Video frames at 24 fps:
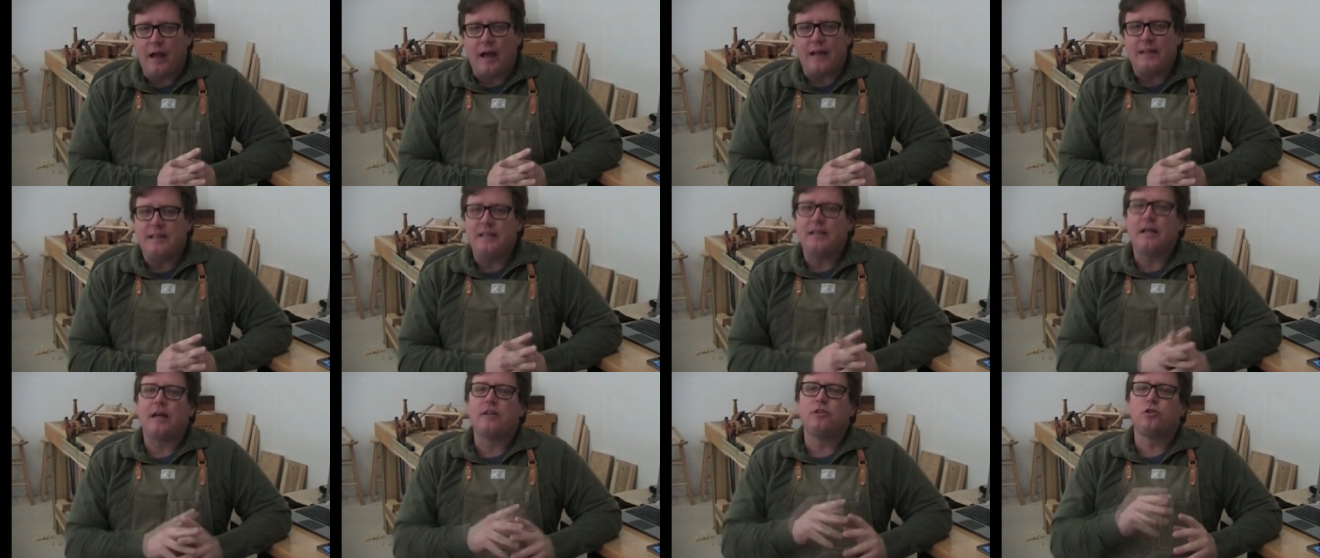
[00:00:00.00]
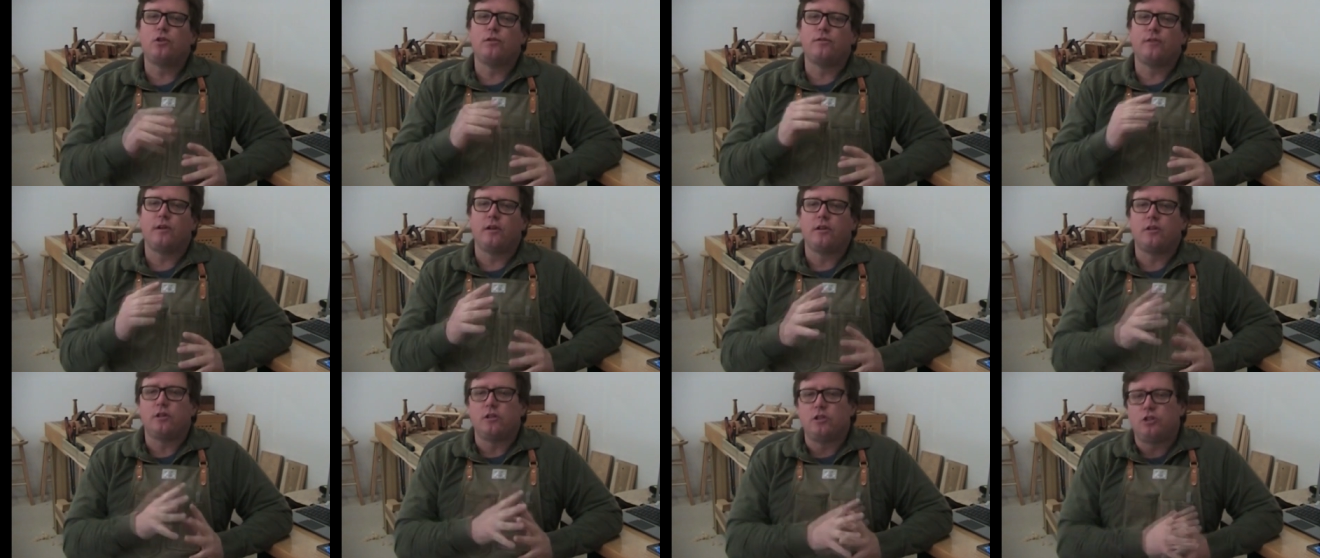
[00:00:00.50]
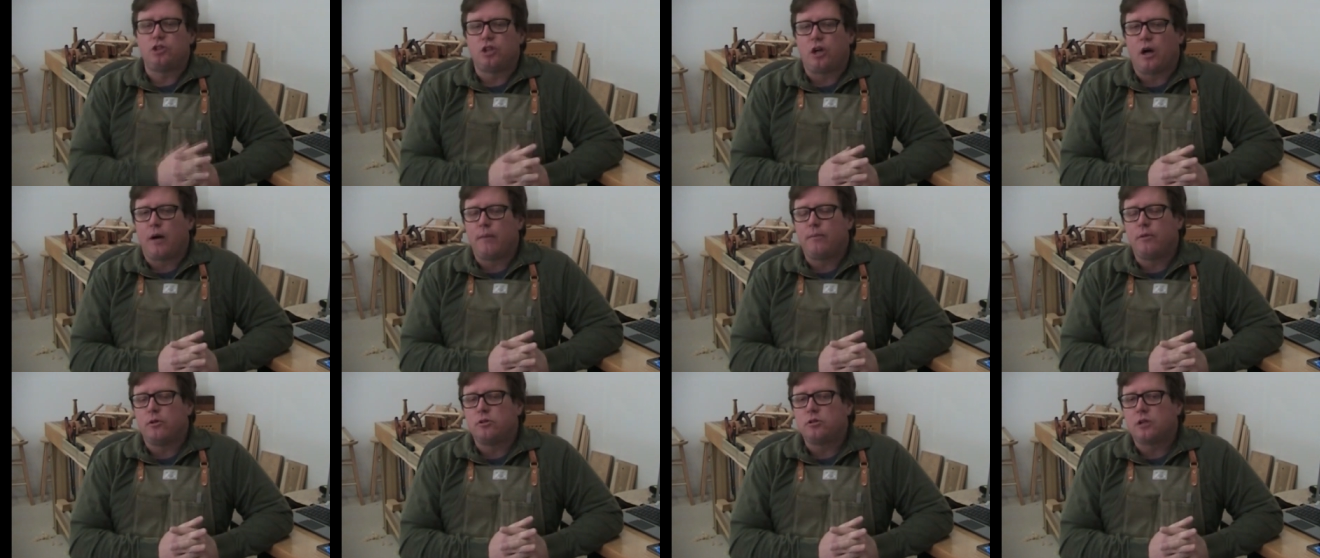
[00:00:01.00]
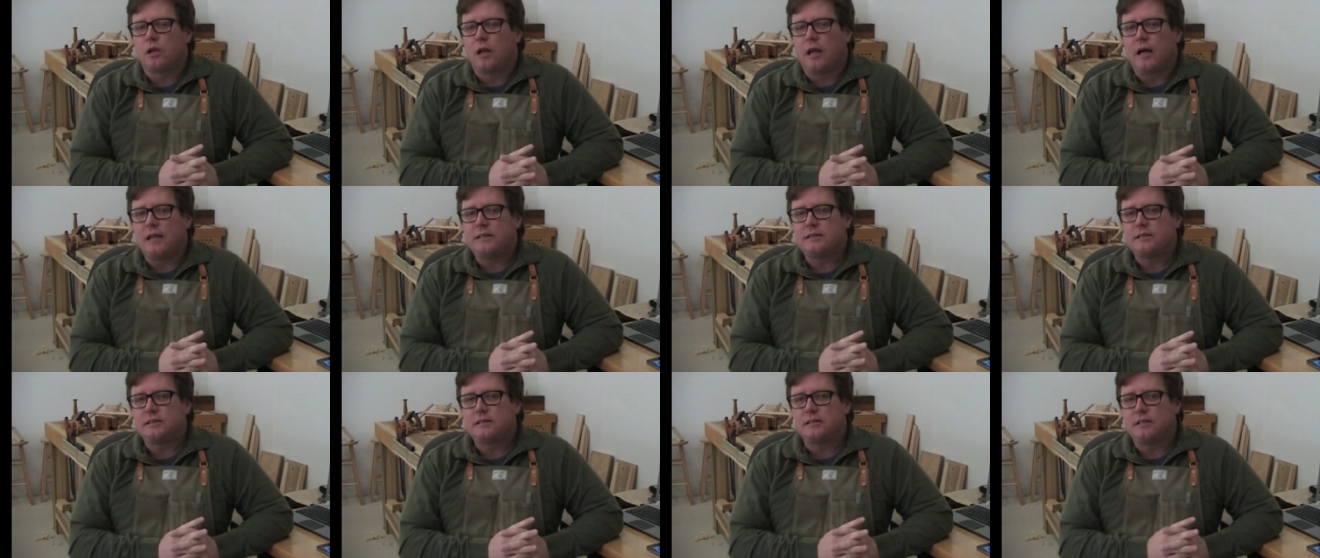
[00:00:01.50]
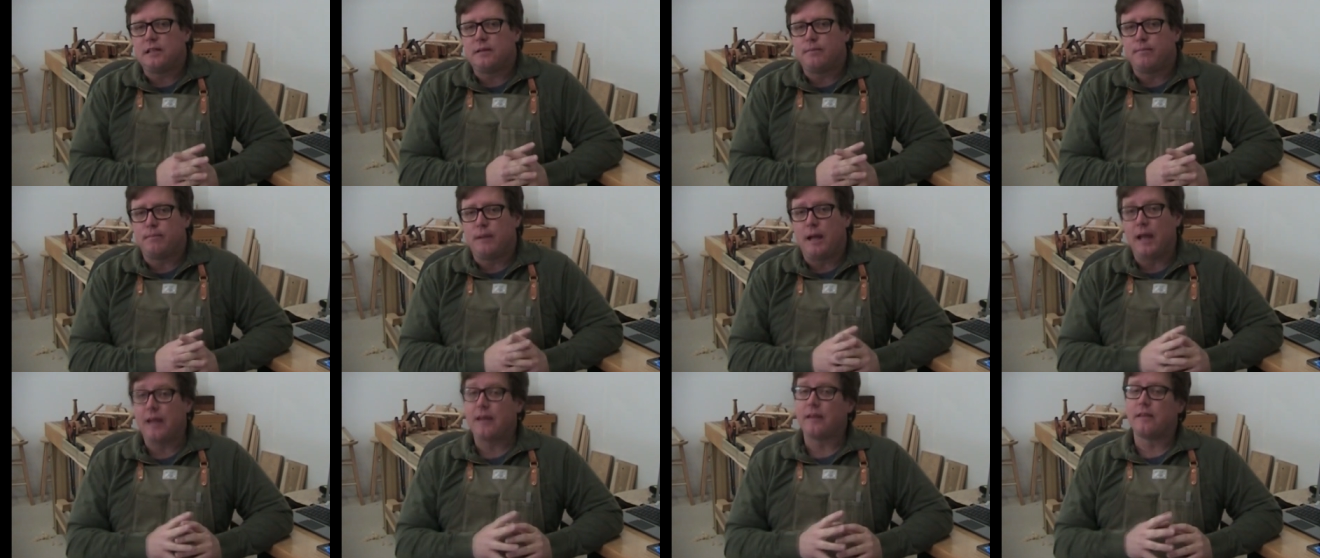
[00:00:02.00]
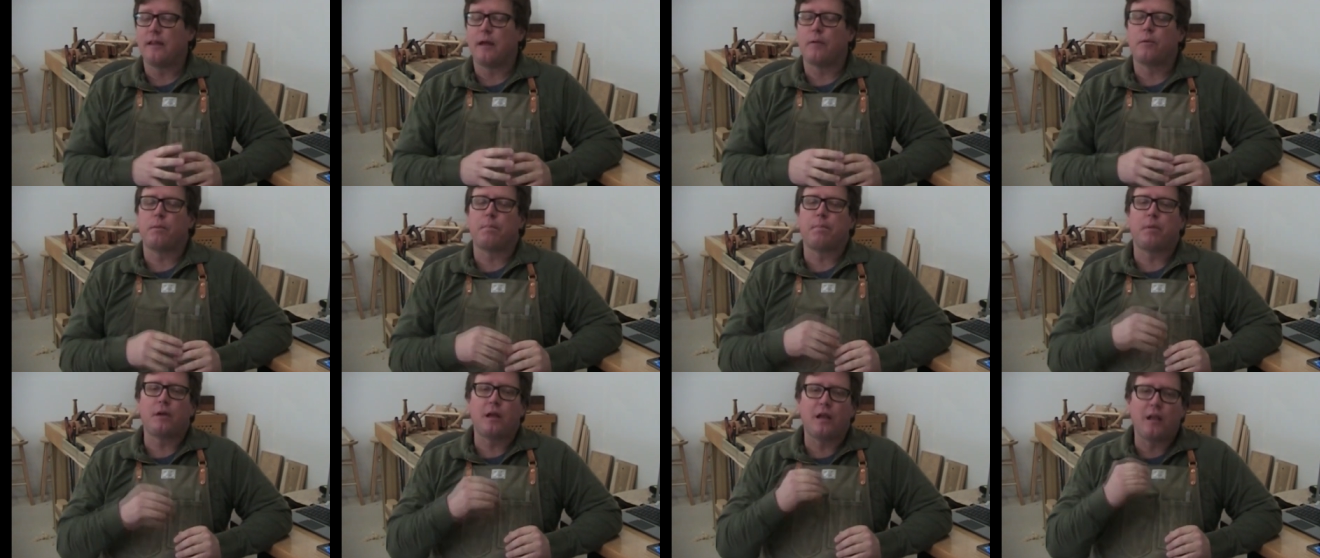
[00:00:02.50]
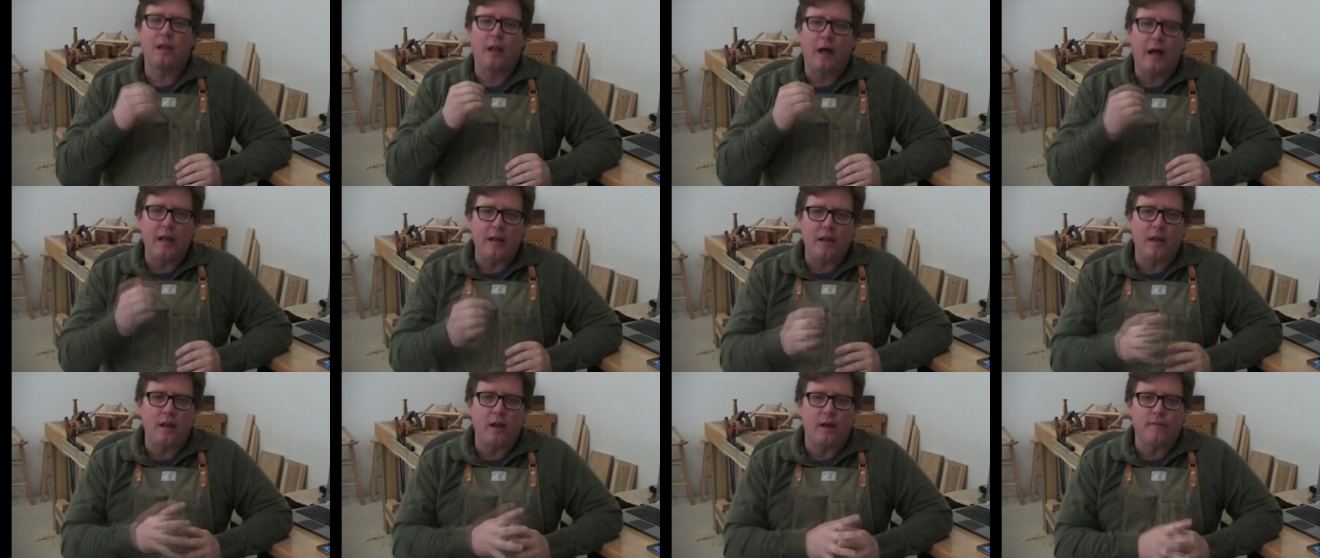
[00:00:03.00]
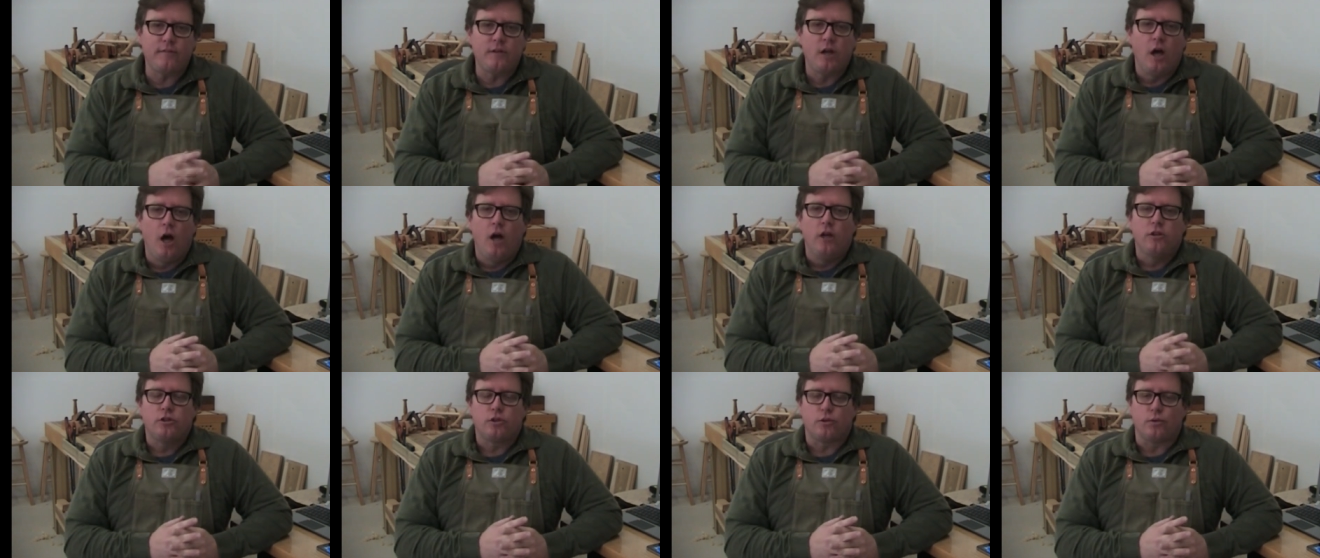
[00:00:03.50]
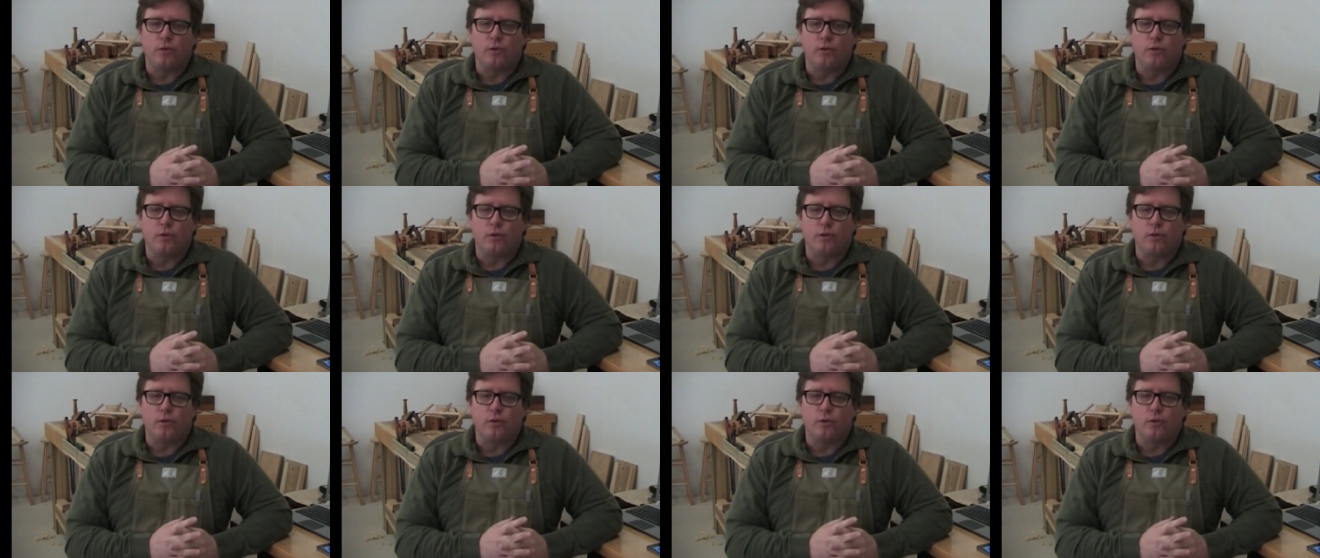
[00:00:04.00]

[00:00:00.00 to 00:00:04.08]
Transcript: I did not do a very good job. Those classes didn't make, and they were polite enough to